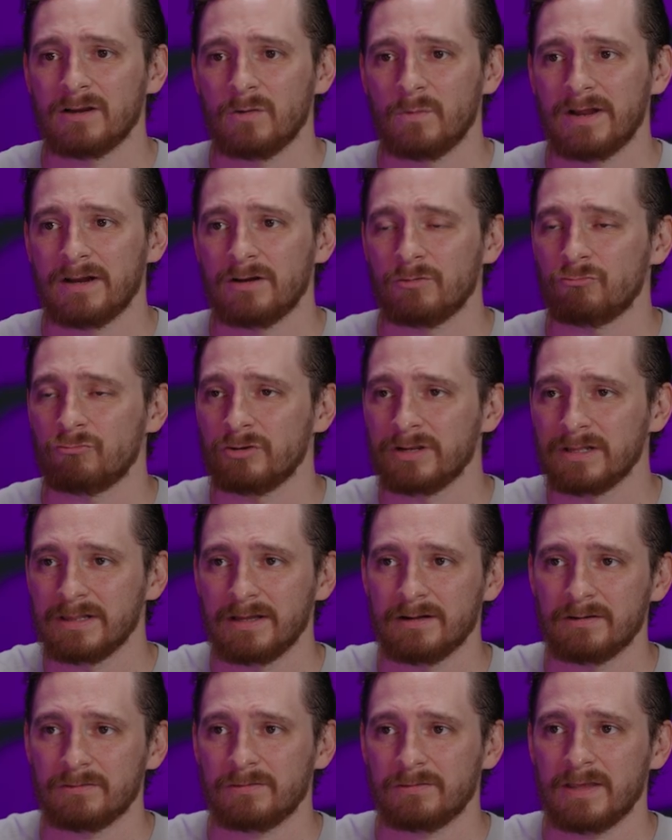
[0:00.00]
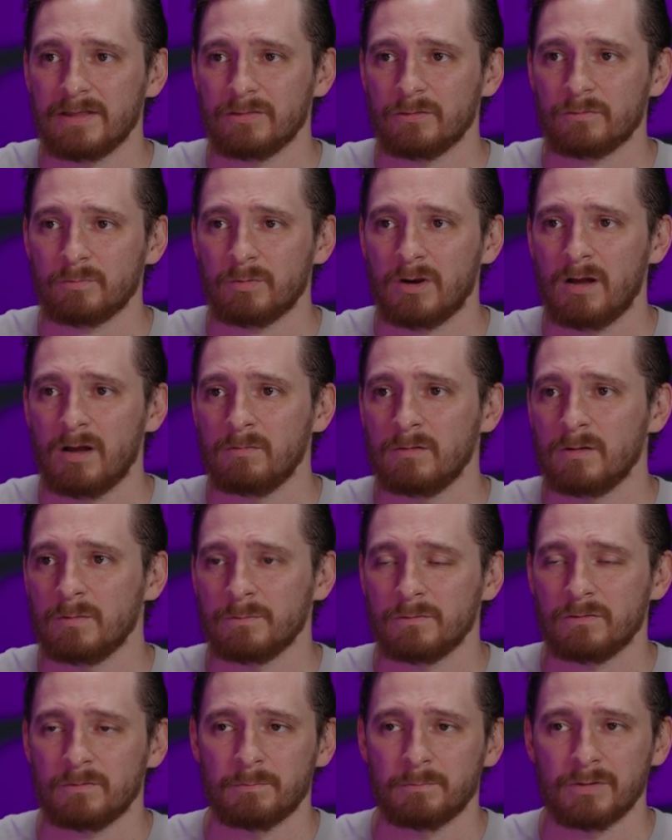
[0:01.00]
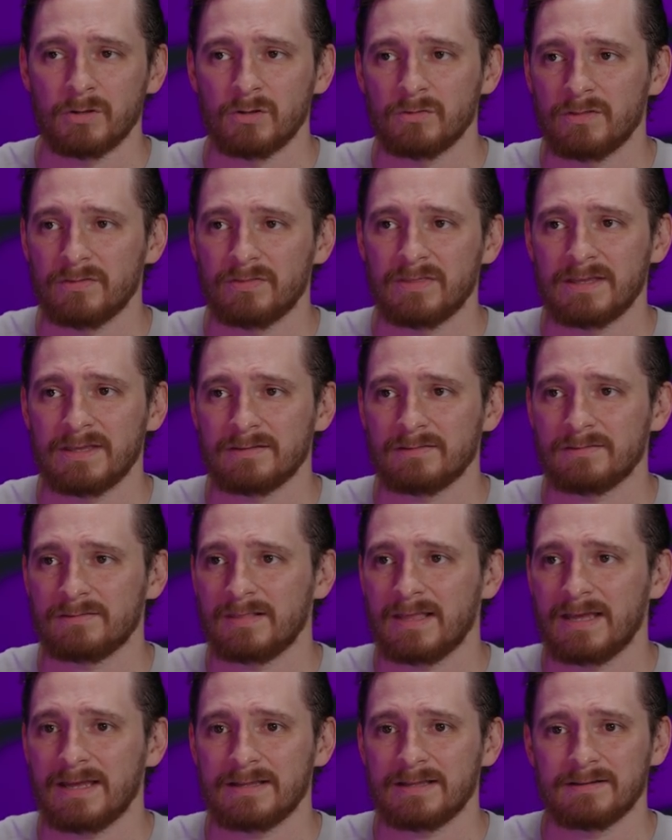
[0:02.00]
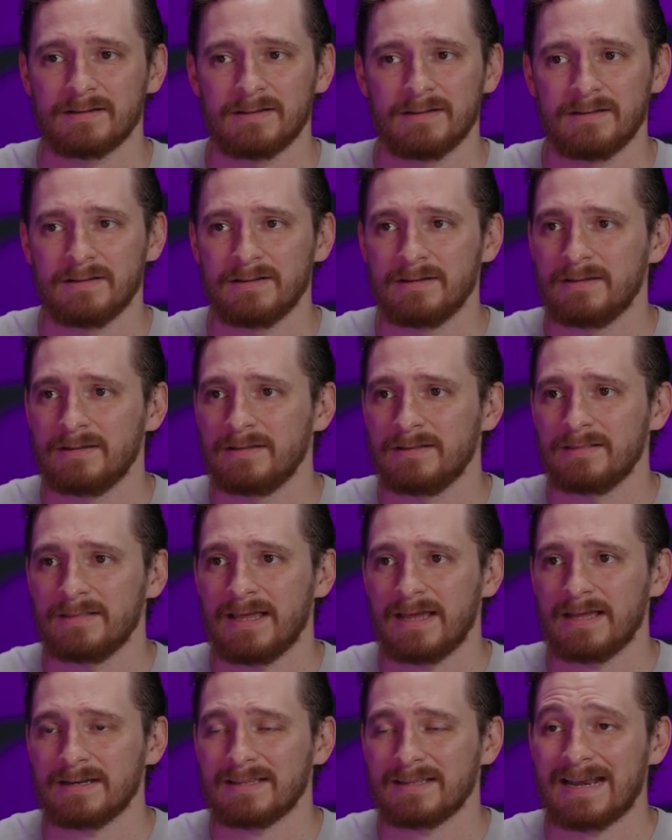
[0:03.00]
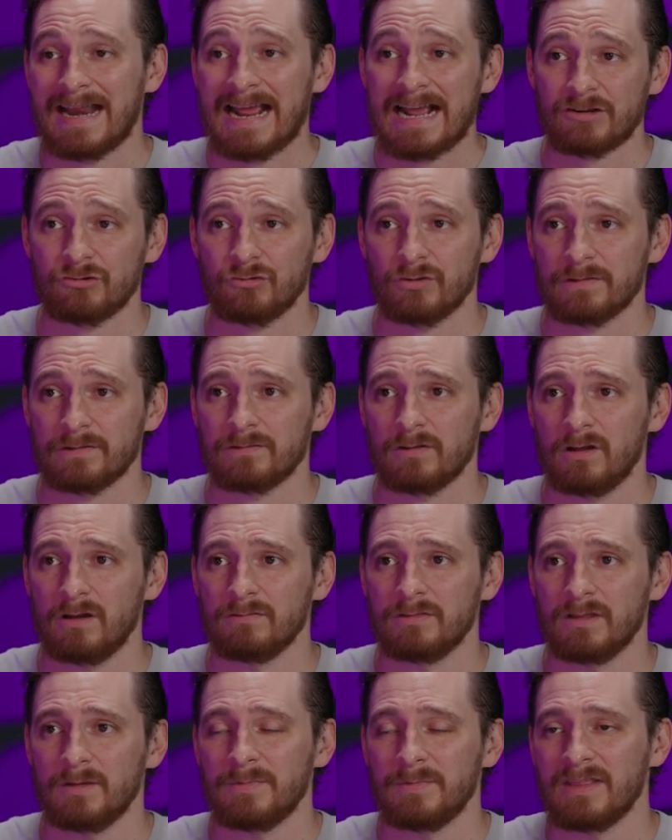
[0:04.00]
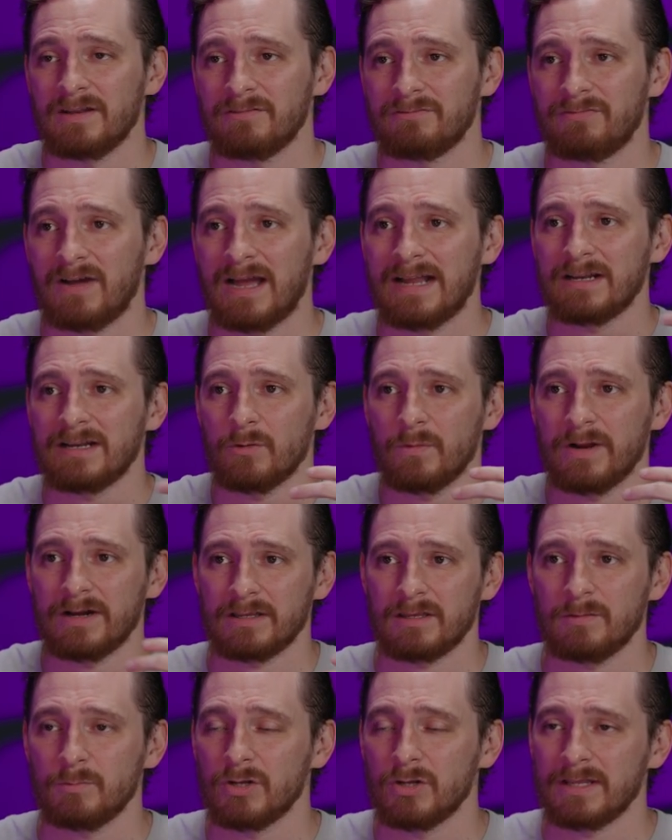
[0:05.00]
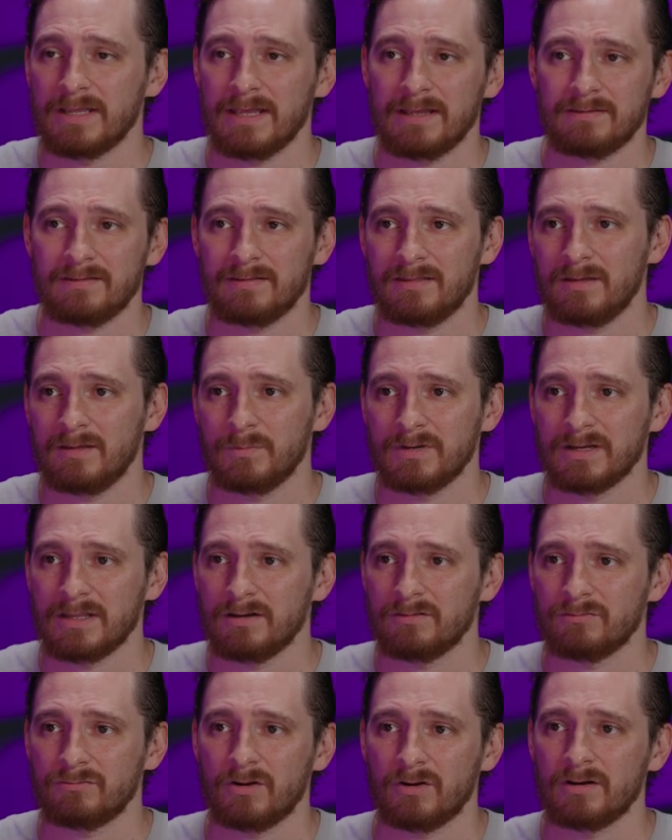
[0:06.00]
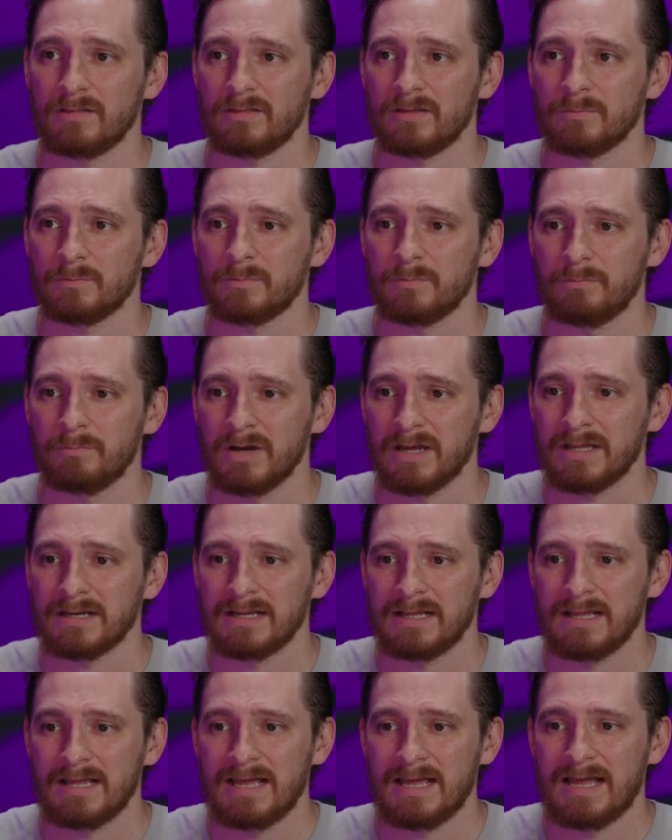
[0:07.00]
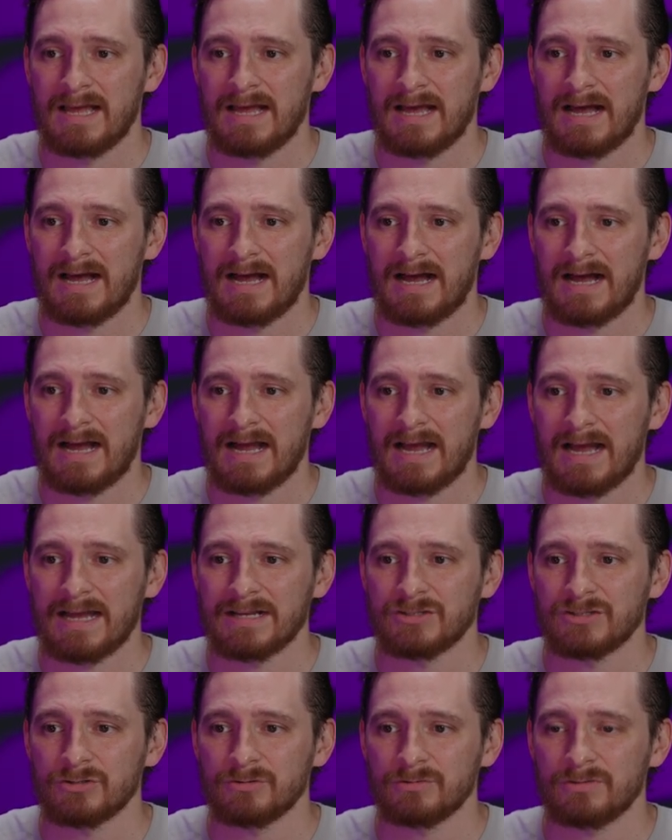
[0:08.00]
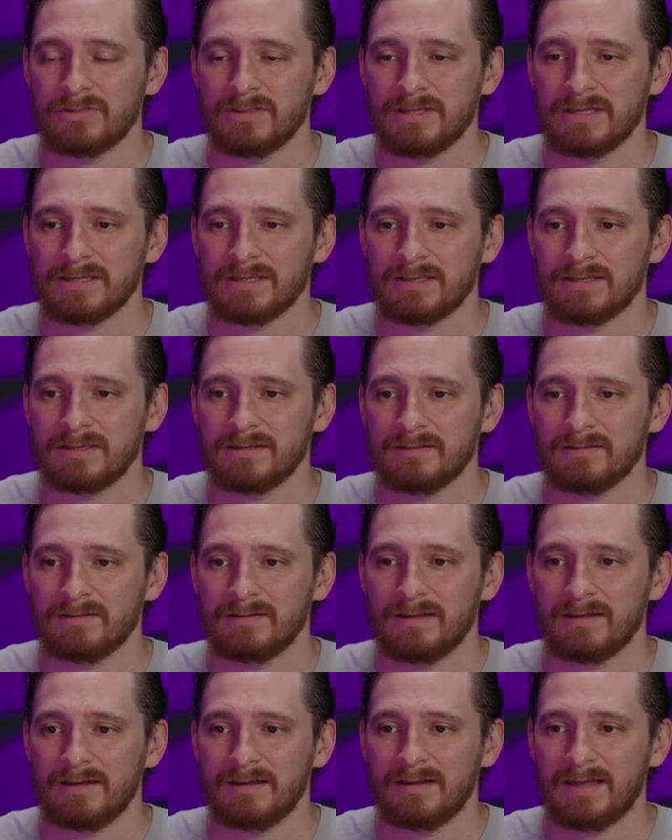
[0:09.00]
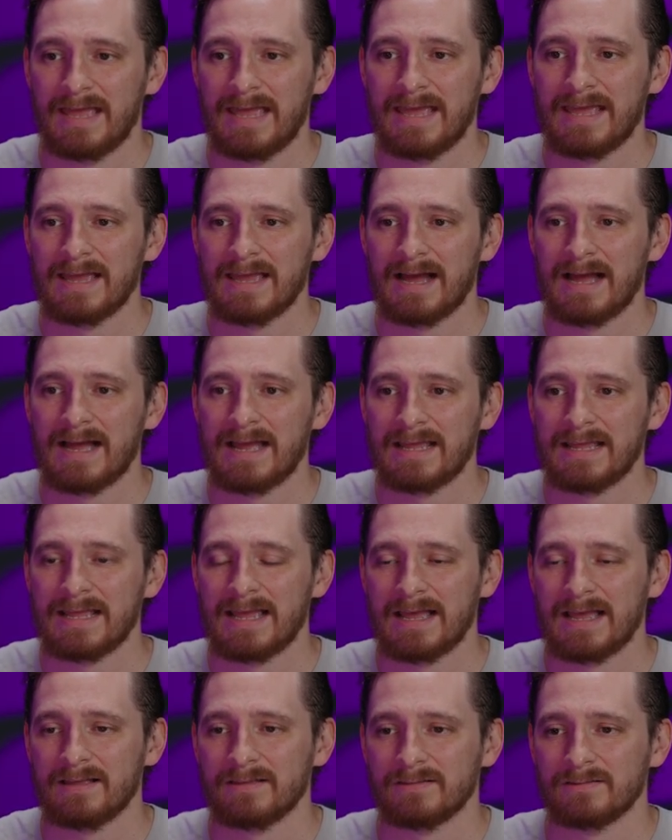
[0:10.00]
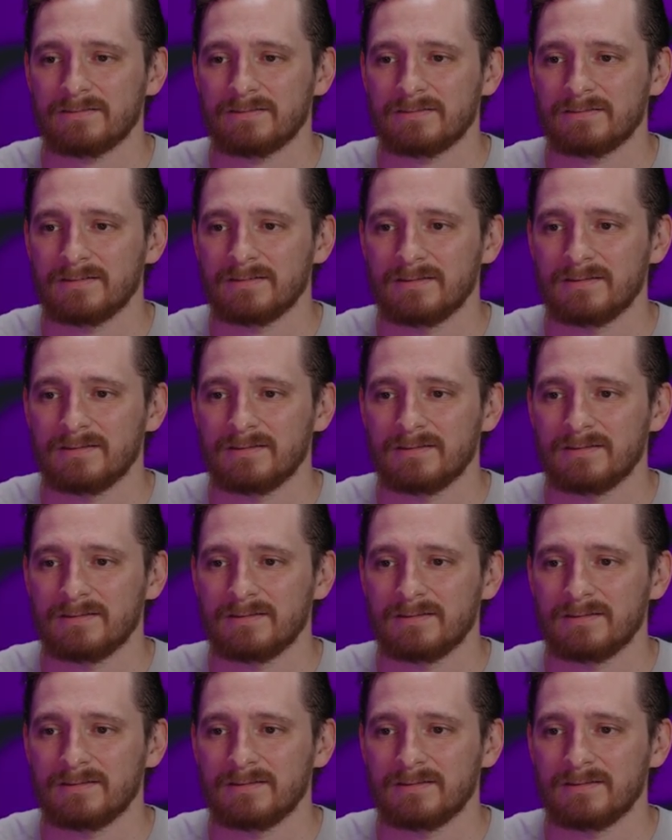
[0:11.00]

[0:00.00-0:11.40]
a way to really understand those problems, build the things that can actually solve them, and then finding a way to communicate to them and get in front of them. But I do think AI has,